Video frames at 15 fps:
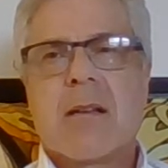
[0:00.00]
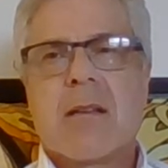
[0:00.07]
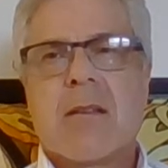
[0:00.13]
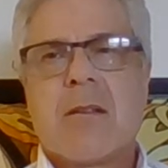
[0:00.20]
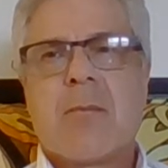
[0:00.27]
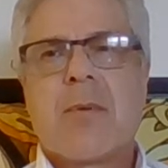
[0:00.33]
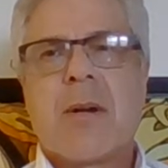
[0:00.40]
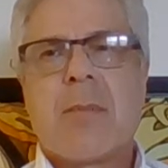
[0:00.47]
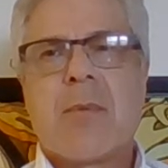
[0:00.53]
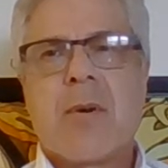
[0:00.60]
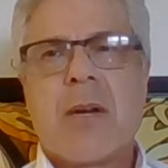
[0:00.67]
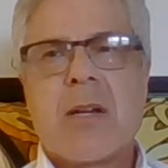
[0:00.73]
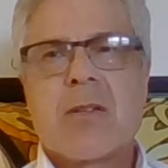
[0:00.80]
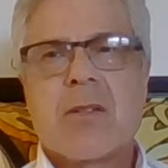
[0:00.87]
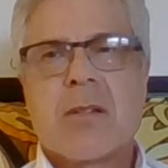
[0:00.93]

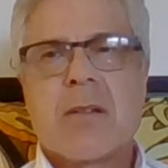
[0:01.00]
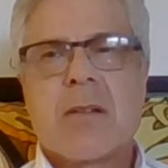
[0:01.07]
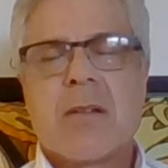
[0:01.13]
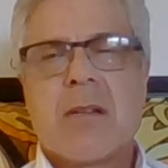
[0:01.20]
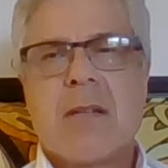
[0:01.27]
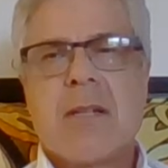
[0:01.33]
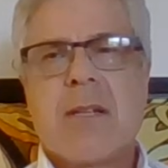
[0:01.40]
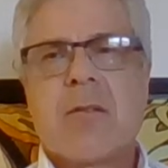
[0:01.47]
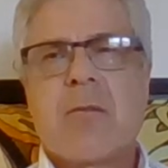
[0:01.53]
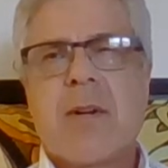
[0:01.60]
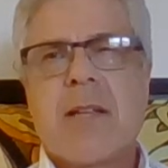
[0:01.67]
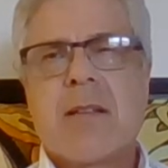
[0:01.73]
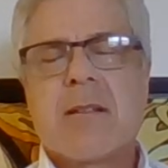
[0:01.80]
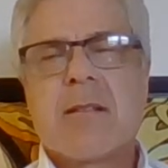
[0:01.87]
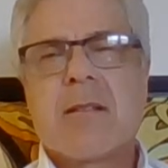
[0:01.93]
preparation, and then
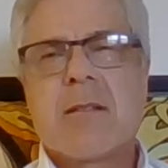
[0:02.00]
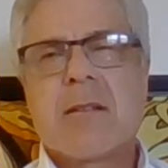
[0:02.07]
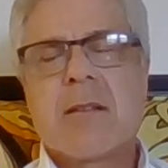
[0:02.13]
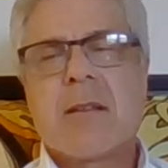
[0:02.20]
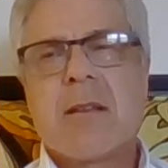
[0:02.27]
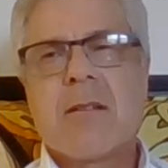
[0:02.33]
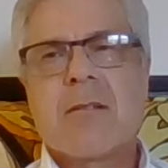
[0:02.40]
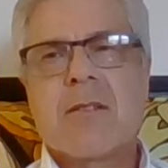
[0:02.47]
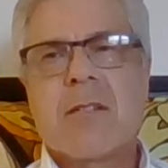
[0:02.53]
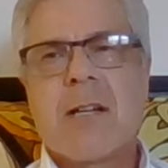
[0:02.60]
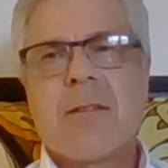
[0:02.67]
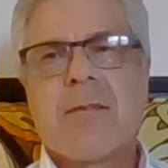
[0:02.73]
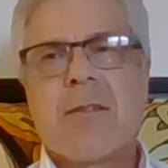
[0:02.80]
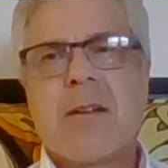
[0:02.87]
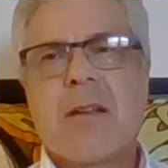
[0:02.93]
the other
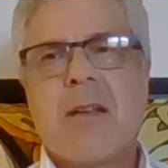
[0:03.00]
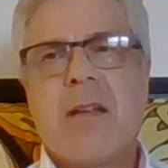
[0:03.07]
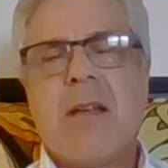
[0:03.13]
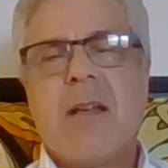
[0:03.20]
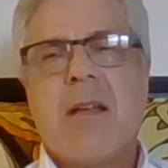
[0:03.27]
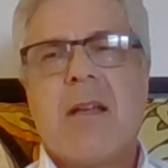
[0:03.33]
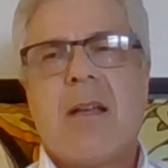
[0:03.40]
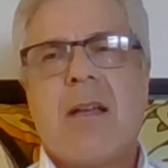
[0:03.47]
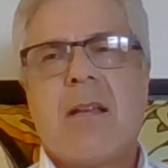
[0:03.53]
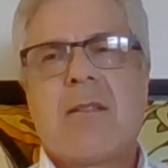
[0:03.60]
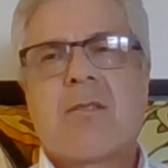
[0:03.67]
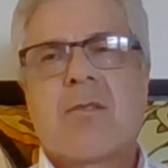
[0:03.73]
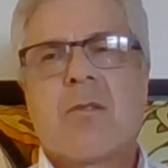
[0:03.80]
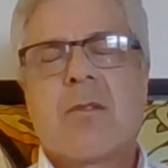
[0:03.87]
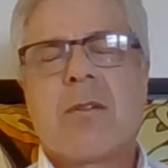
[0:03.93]
stuff
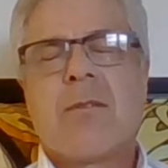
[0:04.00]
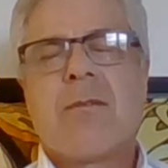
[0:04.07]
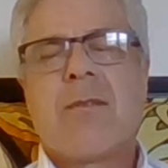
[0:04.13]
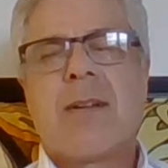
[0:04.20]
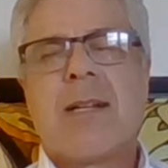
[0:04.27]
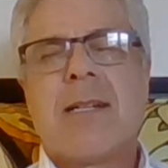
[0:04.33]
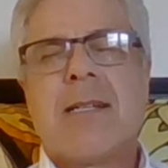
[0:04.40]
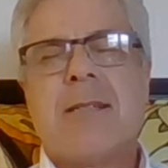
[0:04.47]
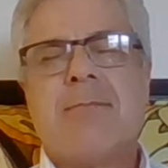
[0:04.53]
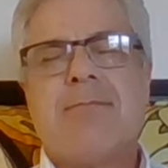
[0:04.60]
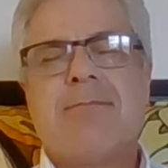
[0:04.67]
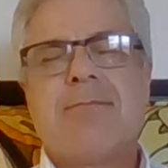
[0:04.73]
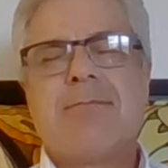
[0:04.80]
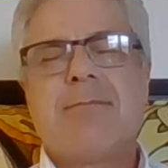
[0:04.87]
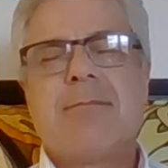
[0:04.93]
is sort of
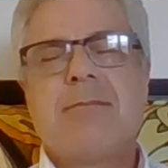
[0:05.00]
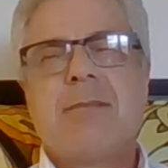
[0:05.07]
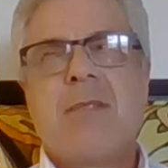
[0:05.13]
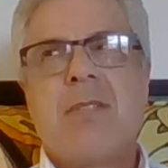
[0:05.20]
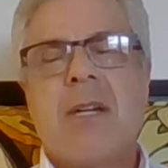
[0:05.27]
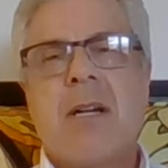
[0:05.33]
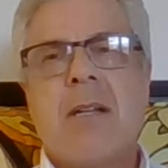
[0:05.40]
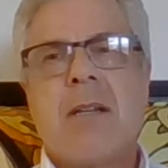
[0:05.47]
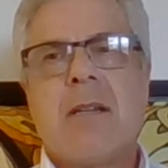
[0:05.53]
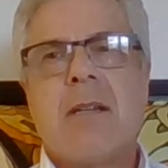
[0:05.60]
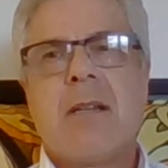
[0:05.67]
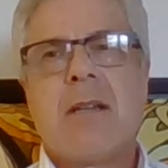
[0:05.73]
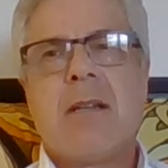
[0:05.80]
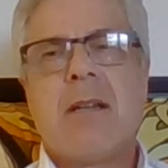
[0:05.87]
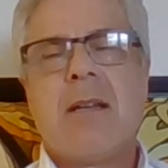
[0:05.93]

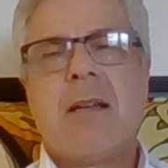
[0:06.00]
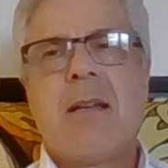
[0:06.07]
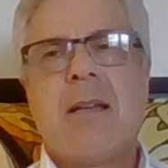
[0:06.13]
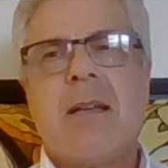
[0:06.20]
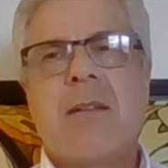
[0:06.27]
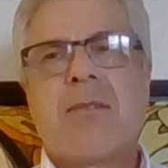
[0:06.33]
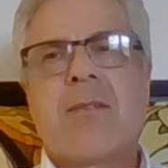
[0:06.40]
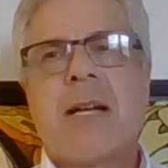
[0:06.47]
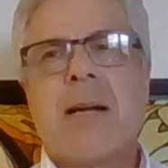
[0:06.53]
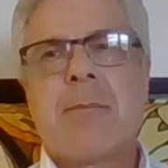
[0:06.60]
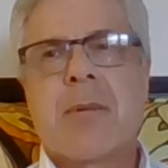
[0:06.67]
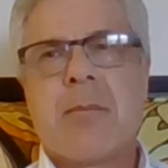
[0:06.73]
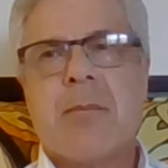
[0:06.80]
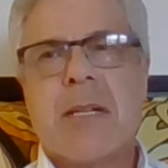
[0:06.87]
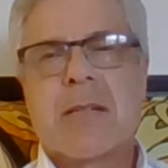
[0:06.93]
done if time
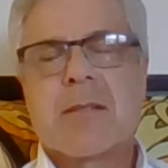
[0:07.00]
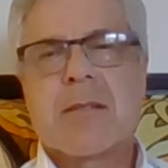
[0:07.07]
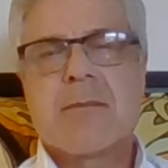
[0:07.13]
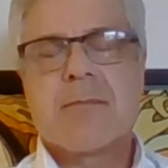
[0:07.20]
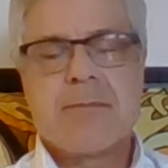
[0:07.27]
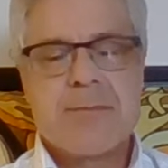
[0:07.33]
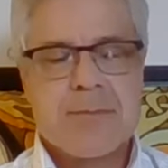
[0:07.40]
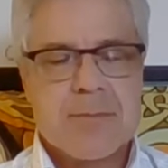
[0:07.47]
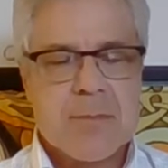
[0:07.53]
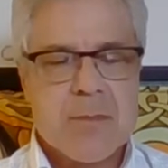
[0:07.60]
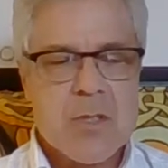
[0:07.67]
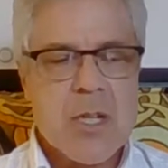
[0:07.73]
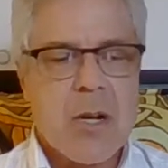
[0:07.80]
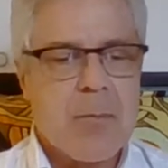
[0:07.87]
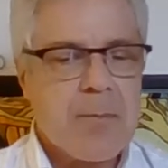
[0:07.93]
permits.
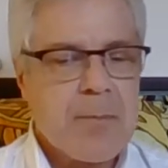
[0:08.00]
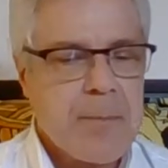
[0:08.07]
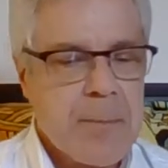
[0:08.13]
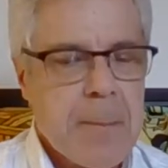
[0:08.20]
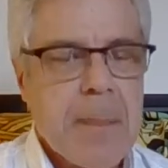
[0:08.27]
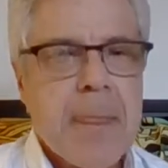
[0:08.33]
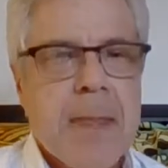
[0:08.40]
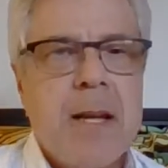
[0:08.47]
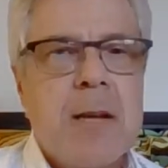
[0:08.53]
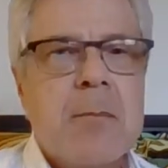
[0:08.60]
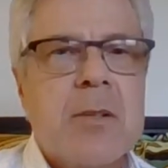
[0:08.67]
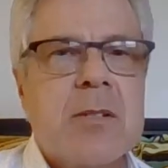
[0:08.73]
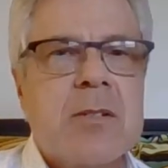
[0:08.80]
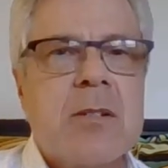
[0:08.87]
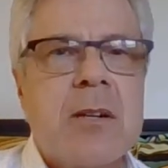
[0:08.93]
So I'm
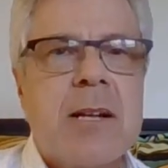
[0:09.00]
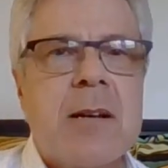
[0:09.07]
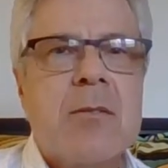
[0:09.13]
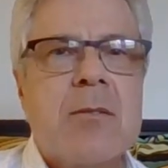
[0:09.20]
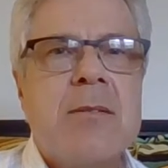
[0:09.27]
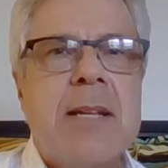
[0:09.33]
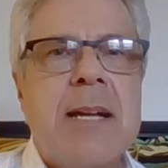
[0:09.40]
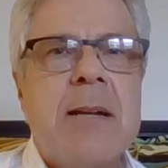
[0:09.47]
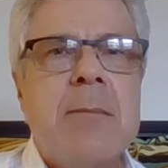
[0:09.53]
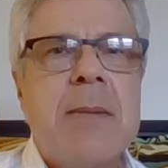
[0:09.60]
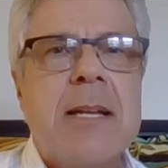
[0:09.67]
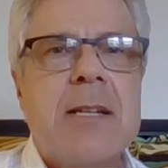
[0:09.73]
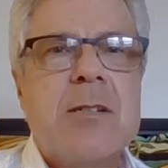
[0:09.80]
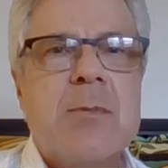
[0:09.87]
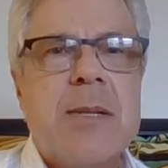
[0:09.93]
going to start out with data
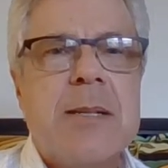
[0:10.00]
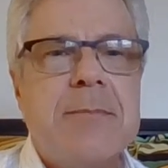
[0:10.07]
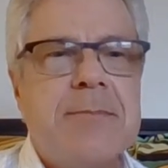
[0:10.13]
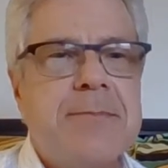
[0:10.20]
management.